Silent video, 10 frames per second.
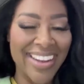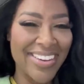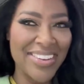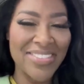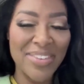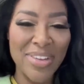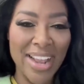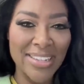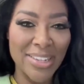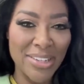Oh, when
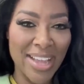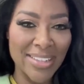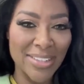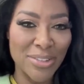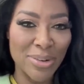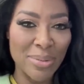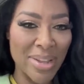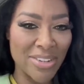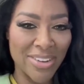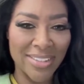I tell you guys the story of
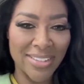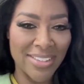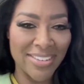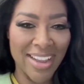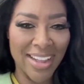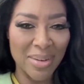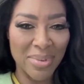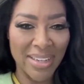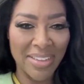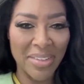my dresses, you're not going
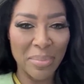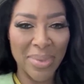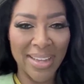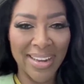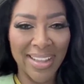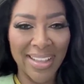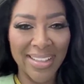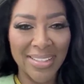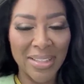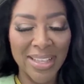to believe it. But
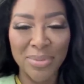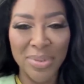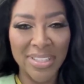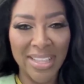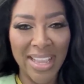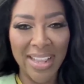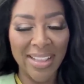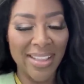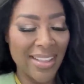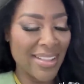
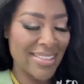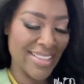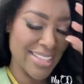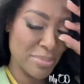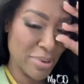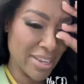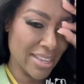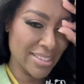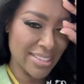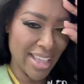it's
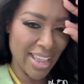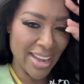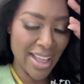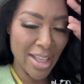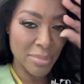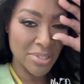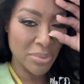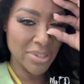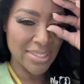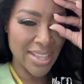pretty insane.
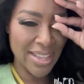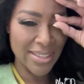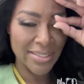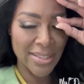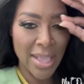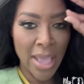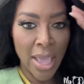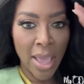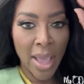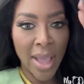Someone says,
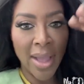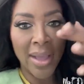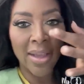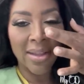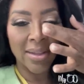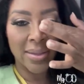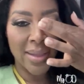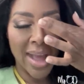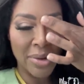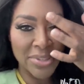
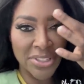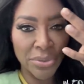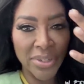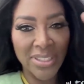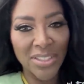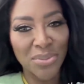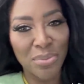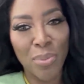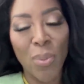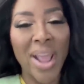how was Teresa's
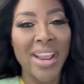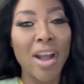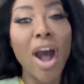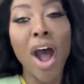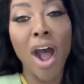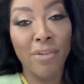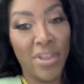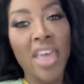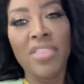wedding? Oh,